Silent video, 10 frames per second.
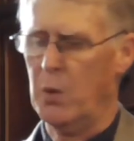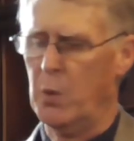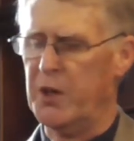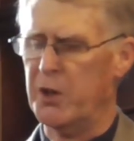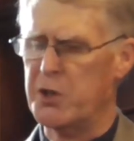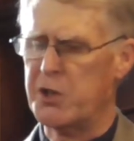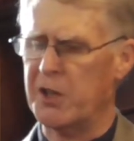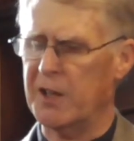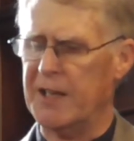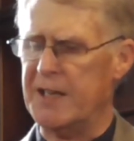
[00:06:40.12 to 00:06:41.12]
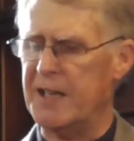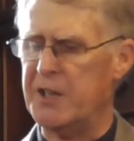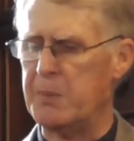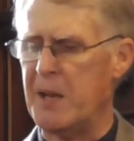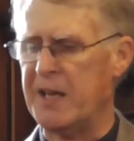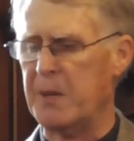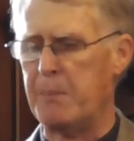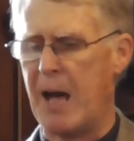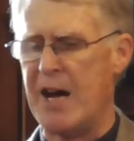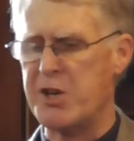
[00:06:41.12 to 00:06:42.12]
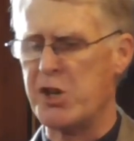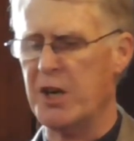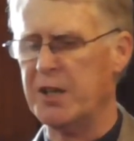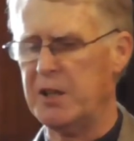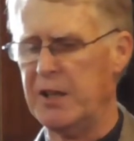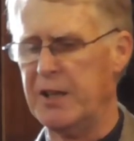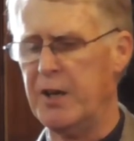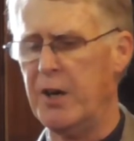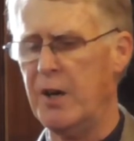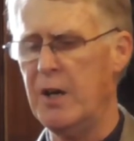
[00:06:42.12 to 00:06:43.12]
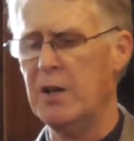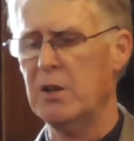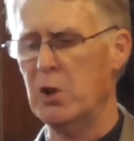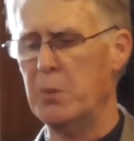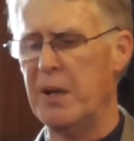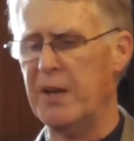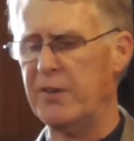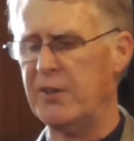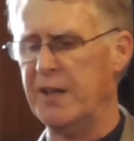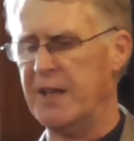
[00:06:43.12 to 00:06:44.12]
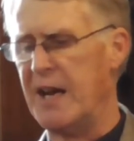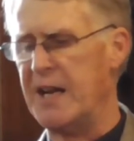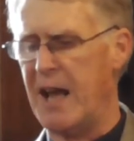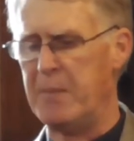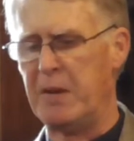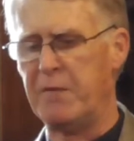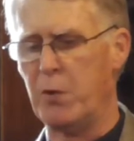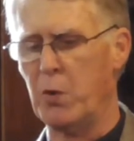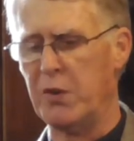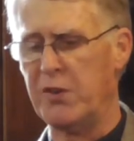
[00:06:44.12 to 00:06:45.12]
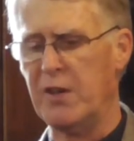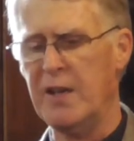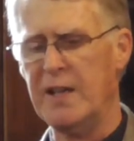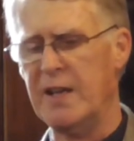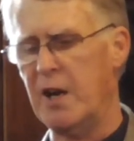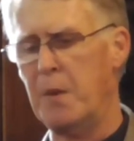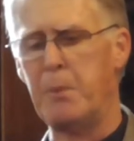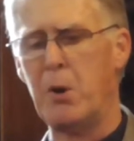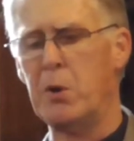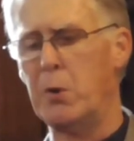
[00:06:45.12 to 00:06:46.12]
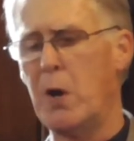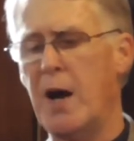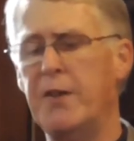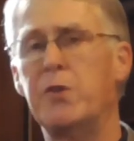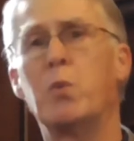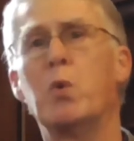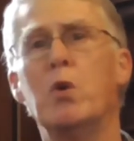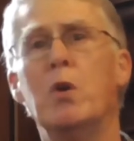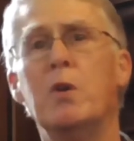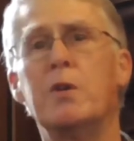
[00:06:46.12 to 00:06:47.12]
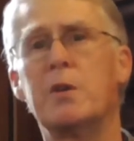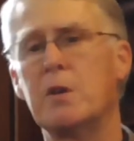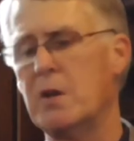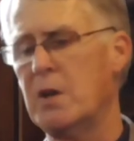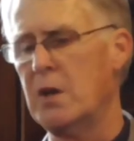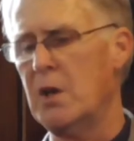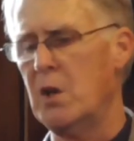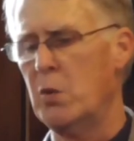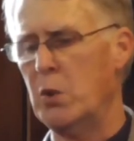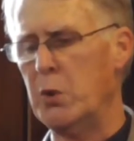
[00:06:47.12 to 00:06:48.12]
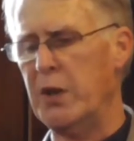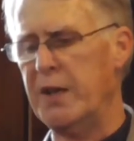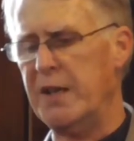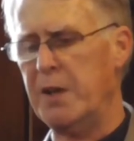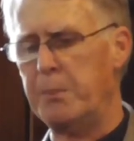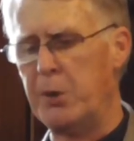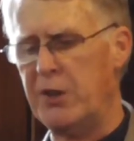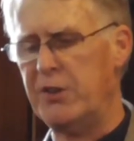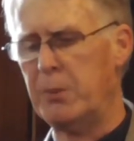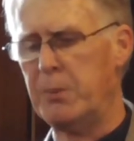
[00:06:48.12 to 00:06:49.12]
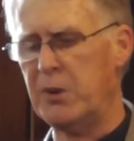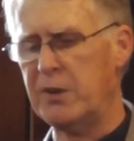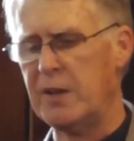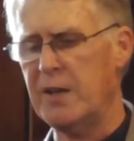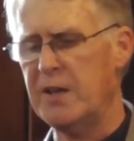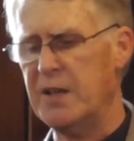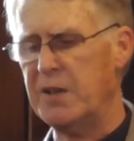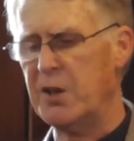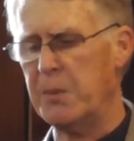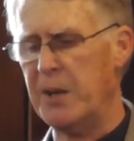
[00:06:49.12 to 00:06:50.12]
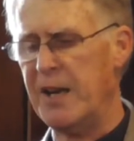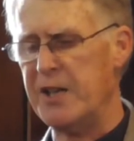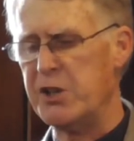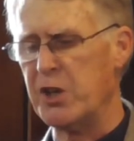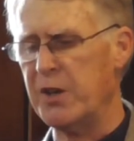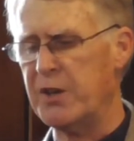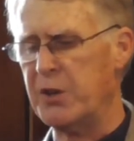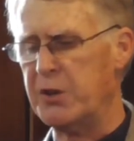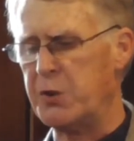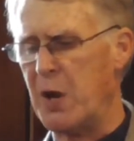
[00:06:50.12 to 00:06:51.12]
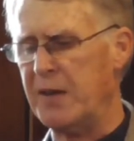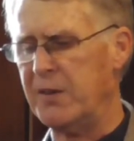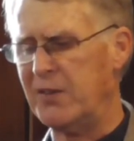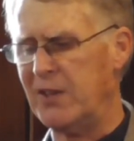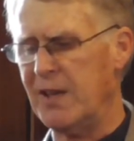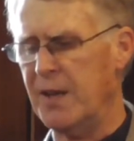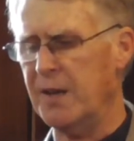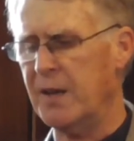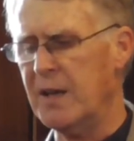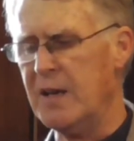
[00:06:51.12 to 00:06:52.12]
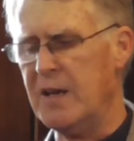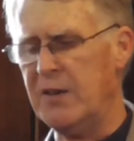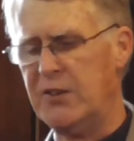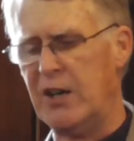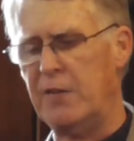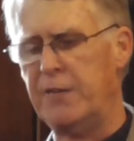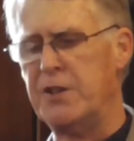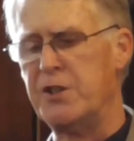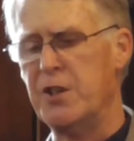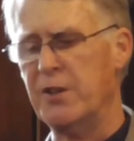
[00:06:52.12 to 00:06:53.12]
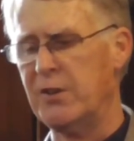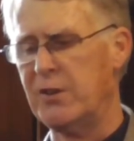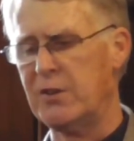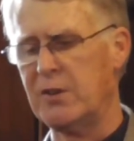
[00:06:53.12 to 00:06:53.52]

We urgently need to make compassion a clear, luminous, and dynamic force in our polarized world, rooted in a principled determination to transcend selfishness.